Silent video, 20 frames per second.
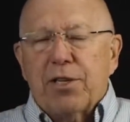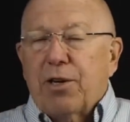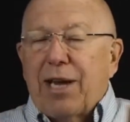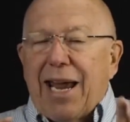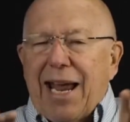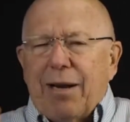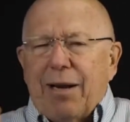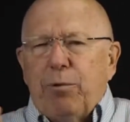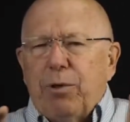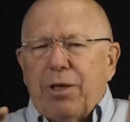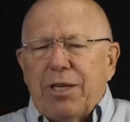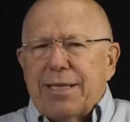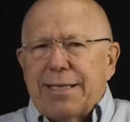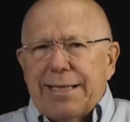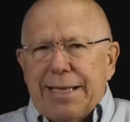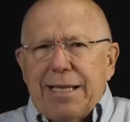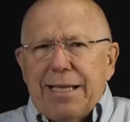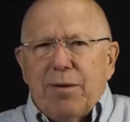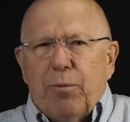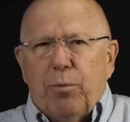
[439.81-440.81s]
You can't really
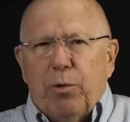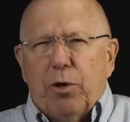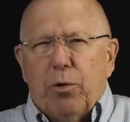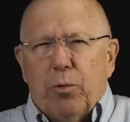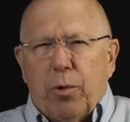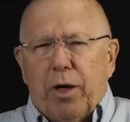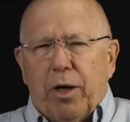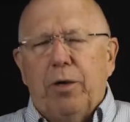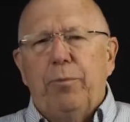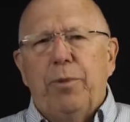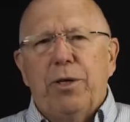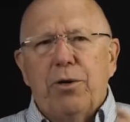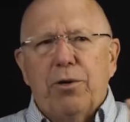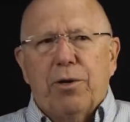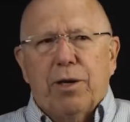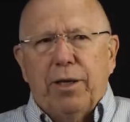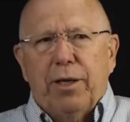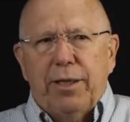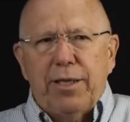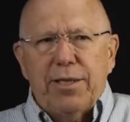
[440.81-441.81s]
see them real well, but you
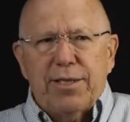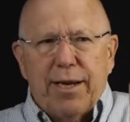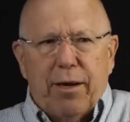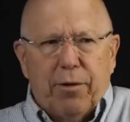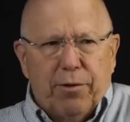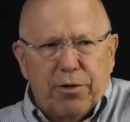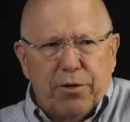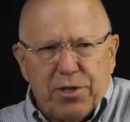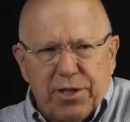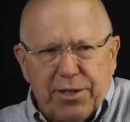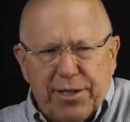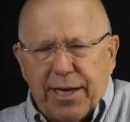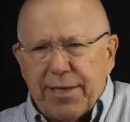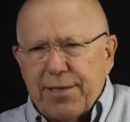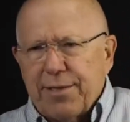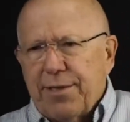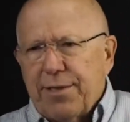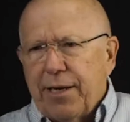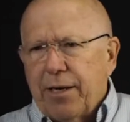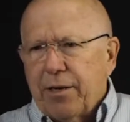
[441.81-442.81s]
can at least tell there's a
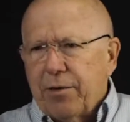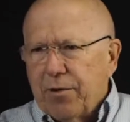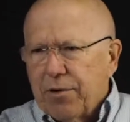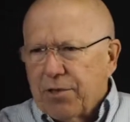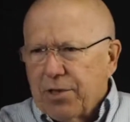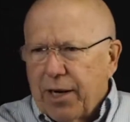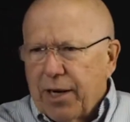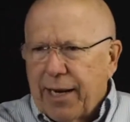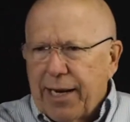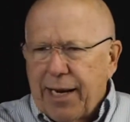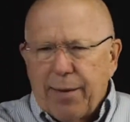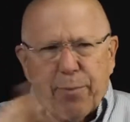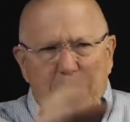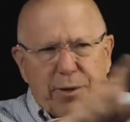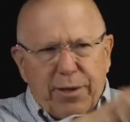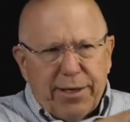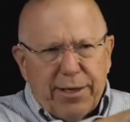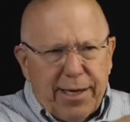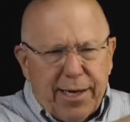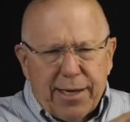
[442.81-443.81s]
desk there, there's a lamp
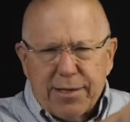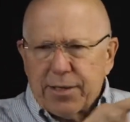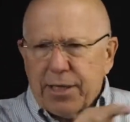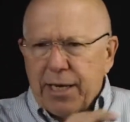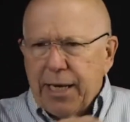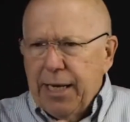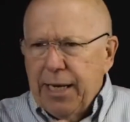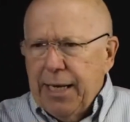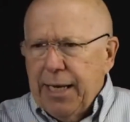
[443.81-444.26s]
on the desk,